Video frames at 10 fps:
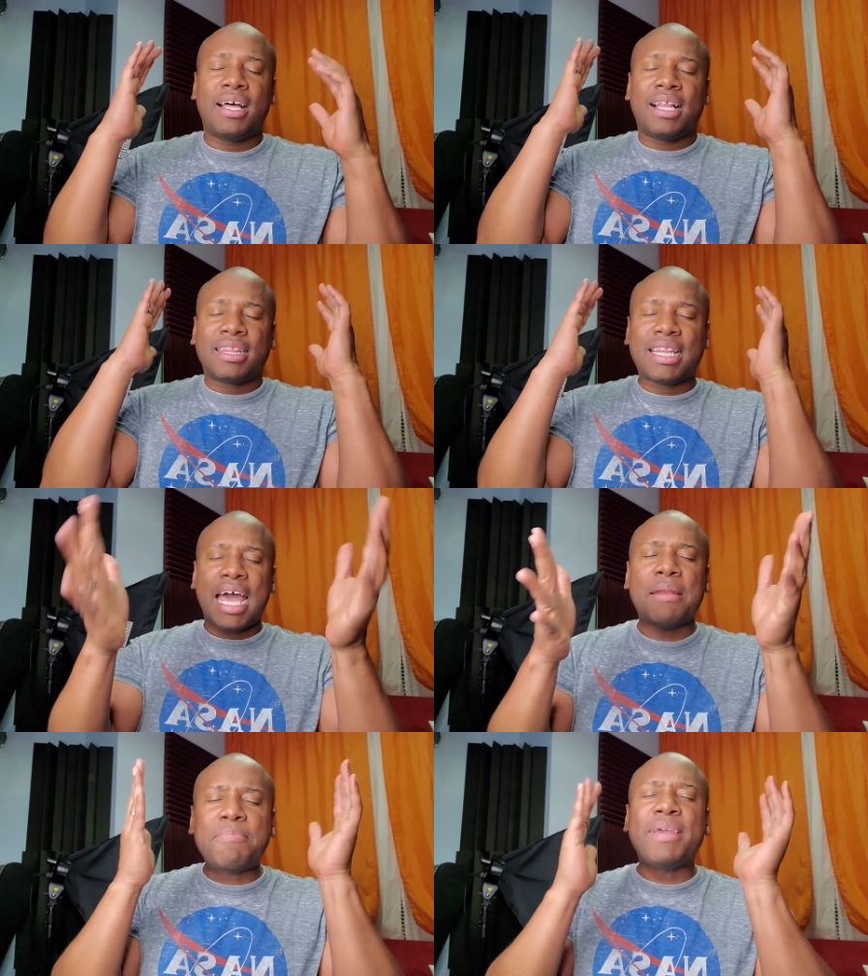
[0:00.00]

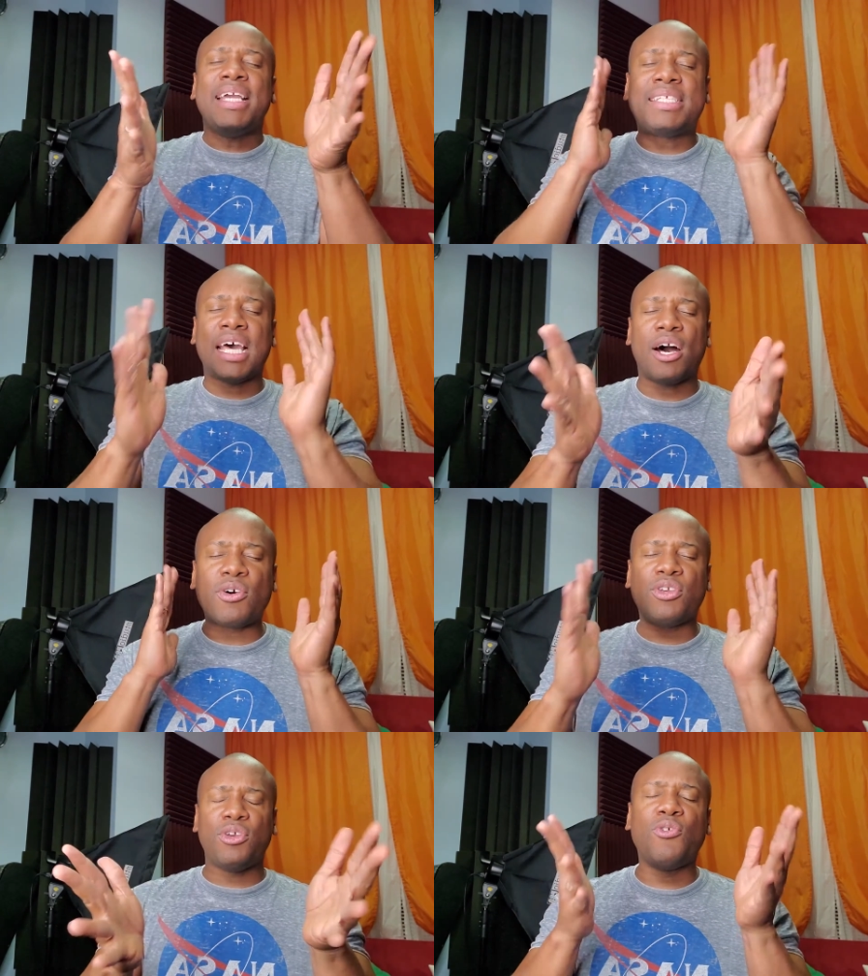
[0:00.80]
Let me tell
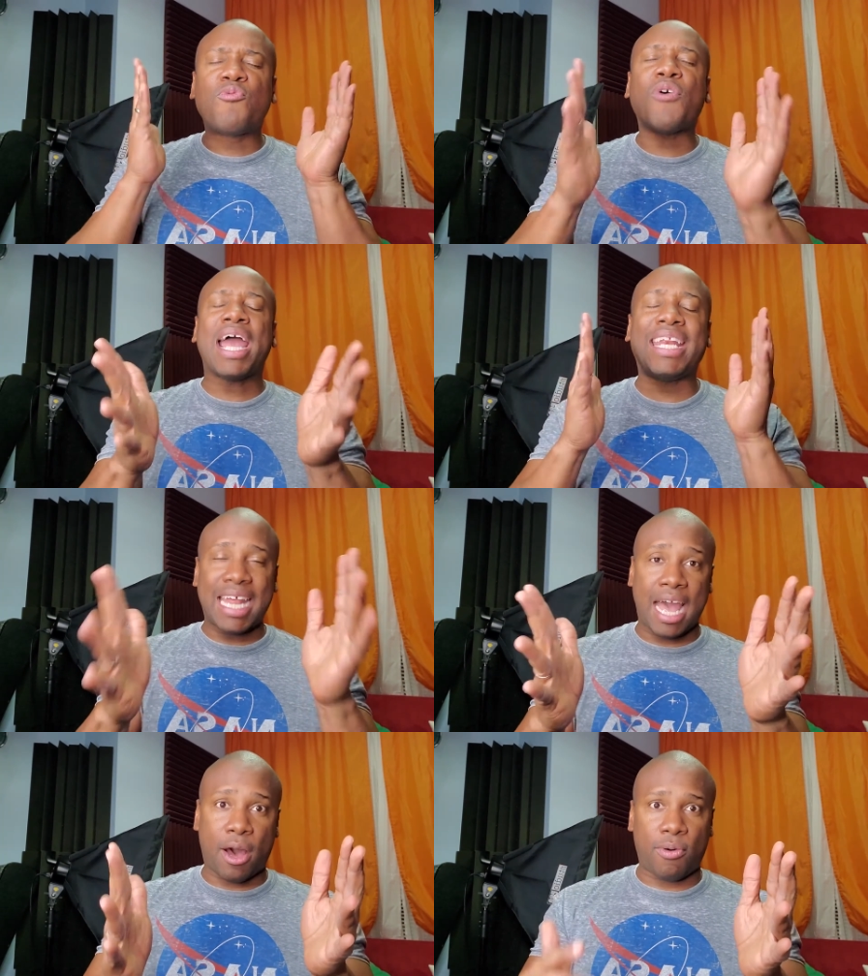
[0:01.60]
you right
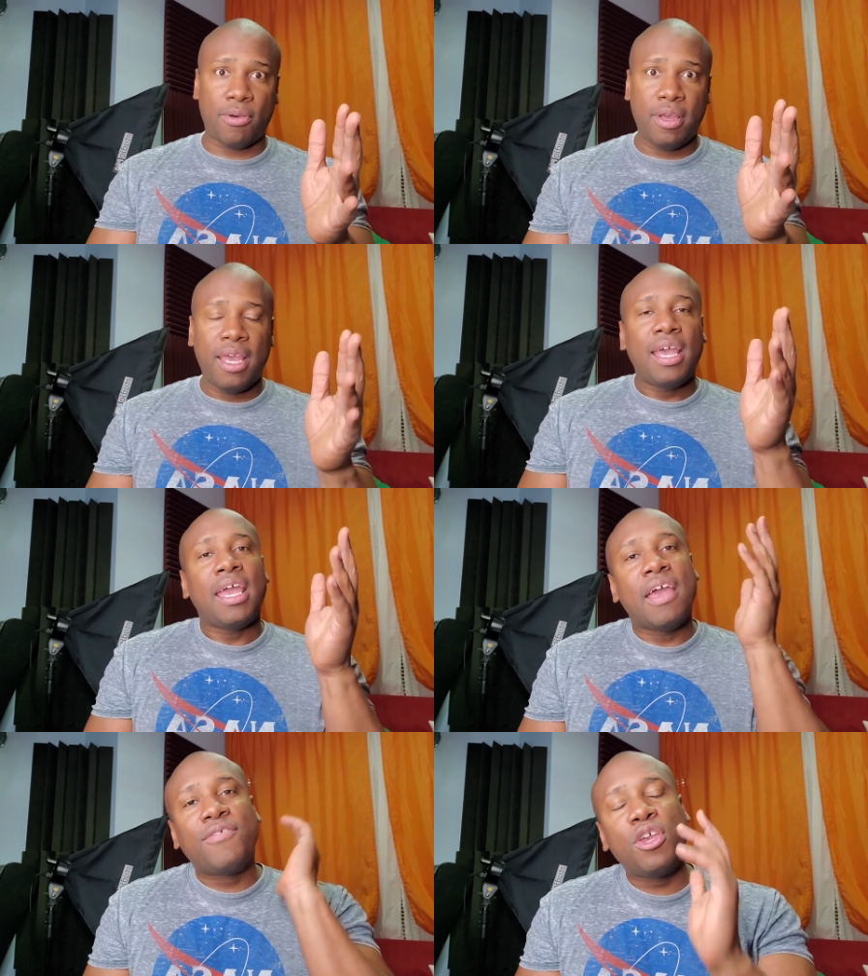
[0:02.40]
now,
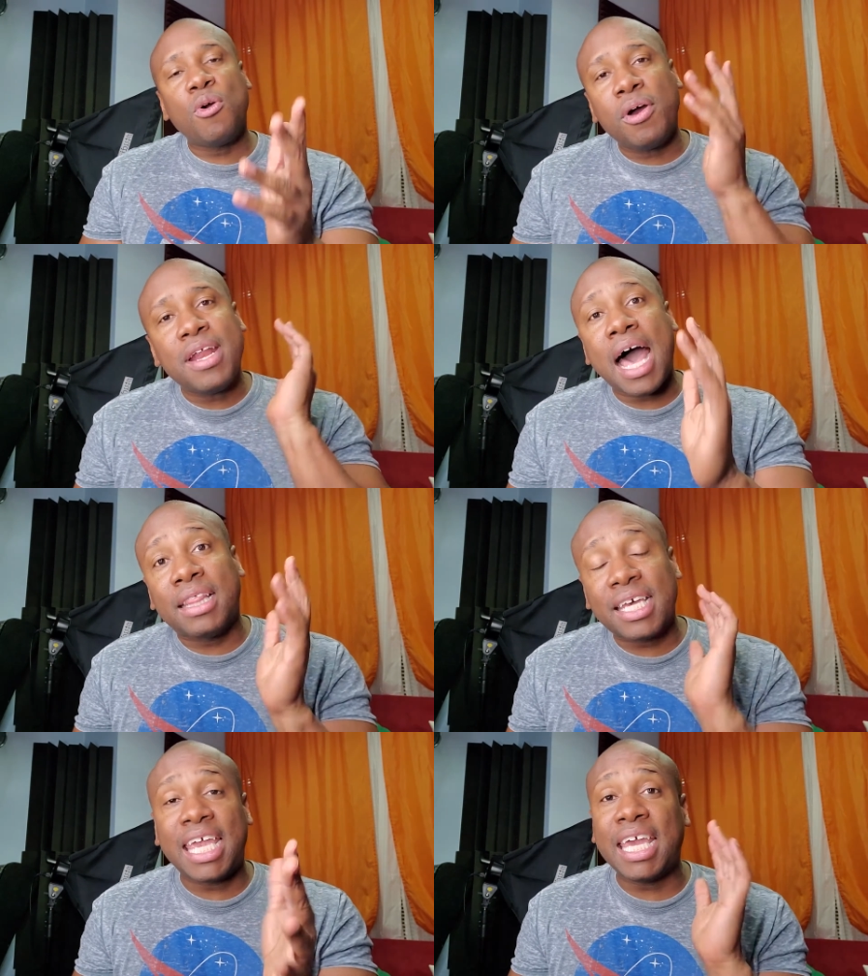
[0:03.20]
if you are not
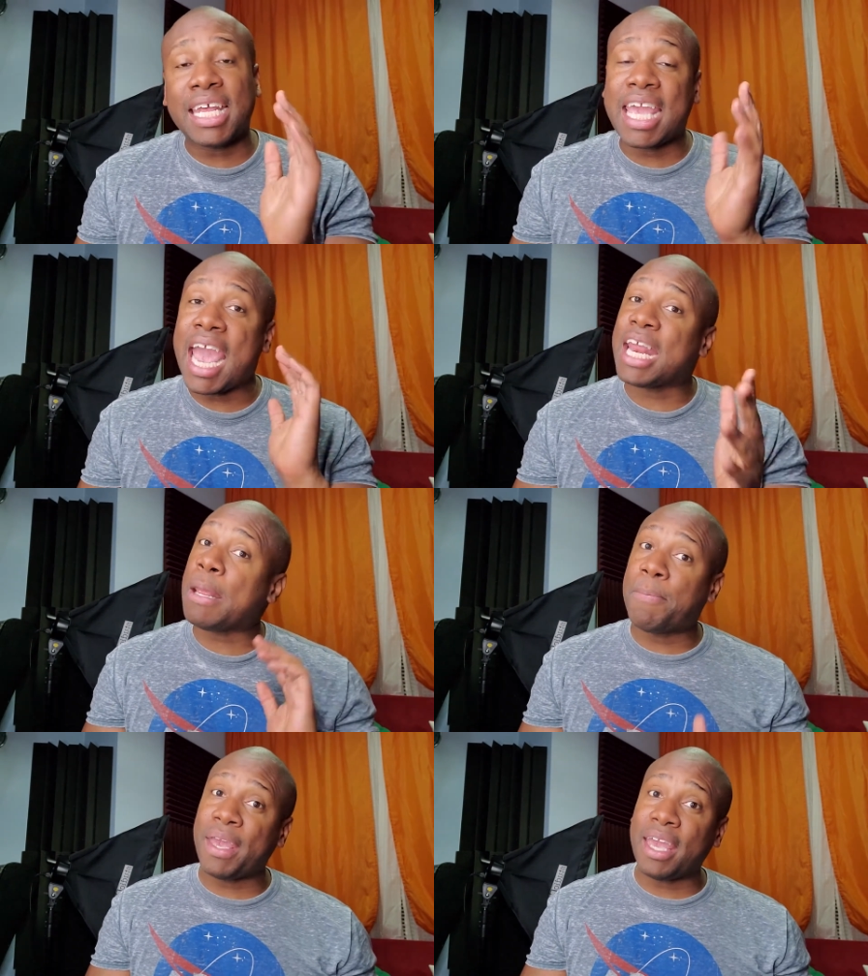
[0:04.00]
looking into
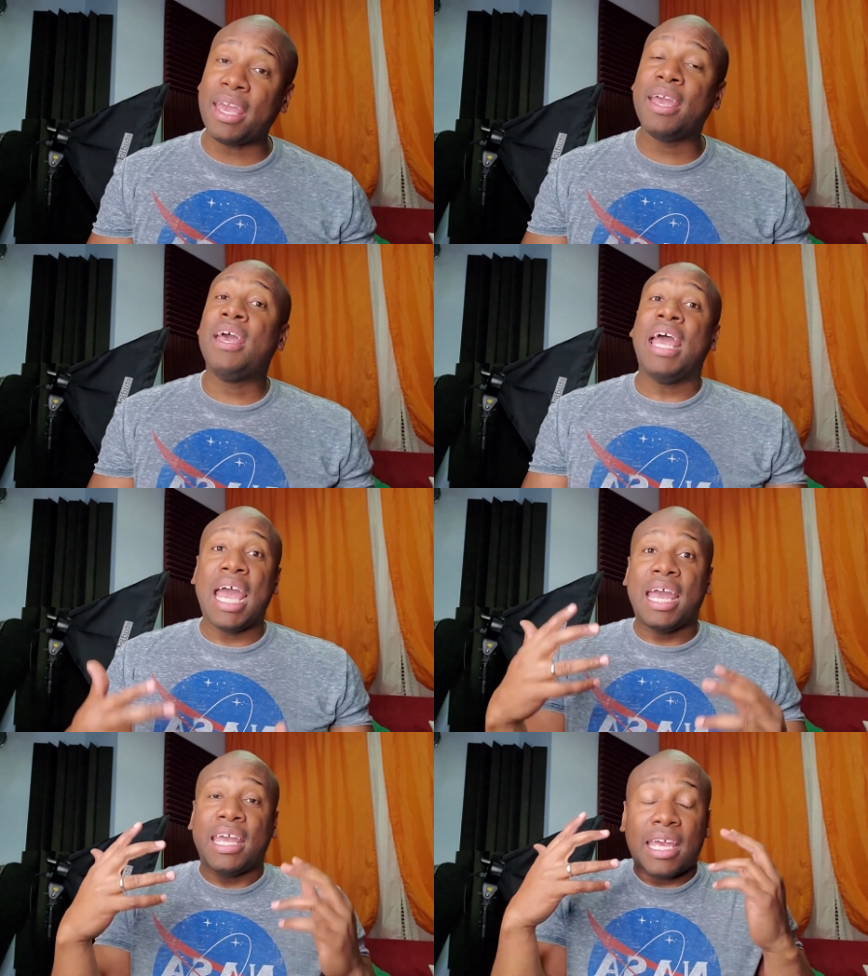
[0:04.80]
KDP
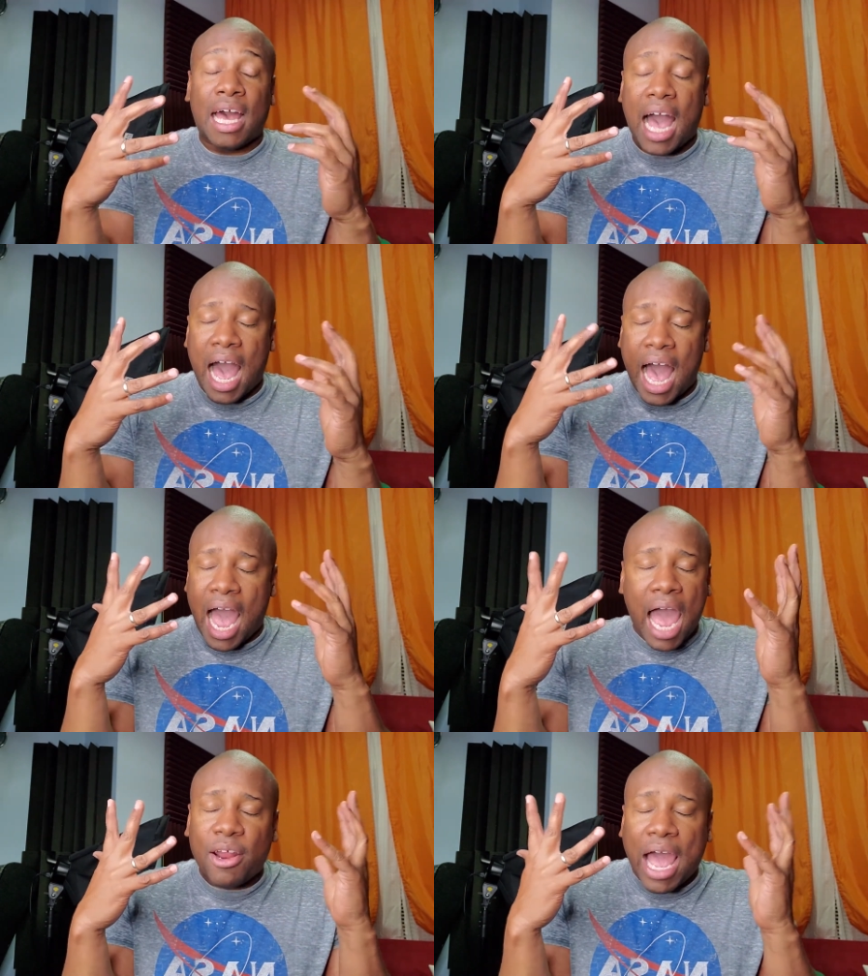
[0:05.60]

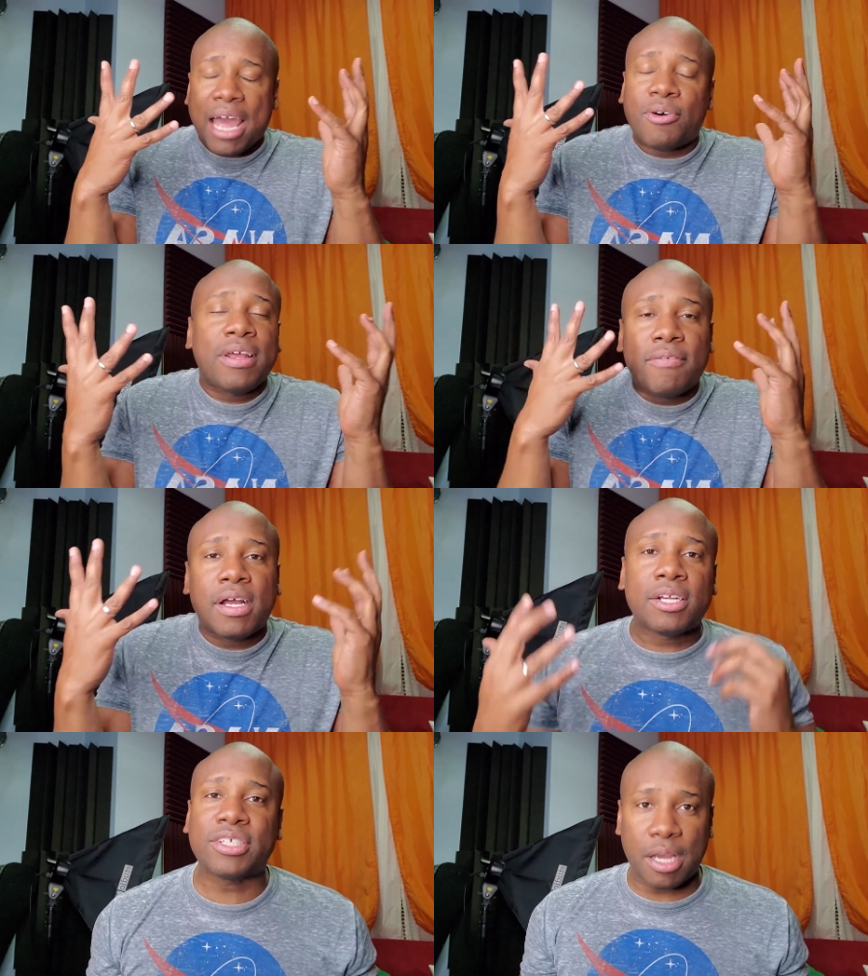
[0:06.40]
I, I don't even
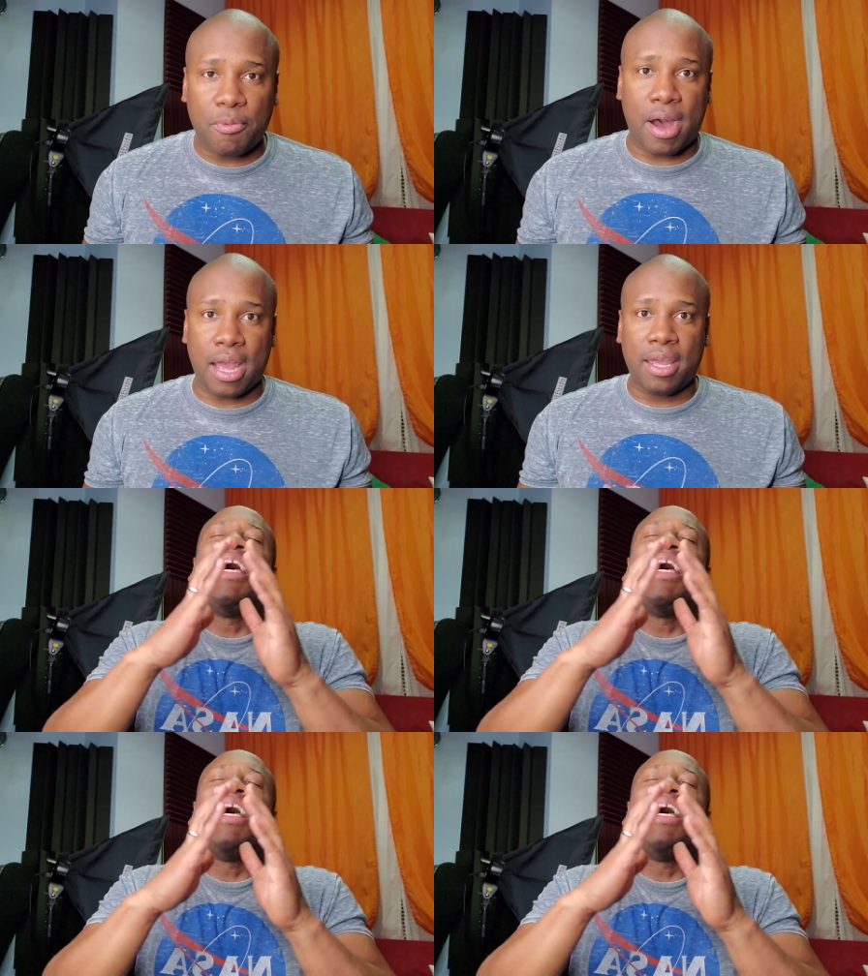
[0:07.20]
understand why.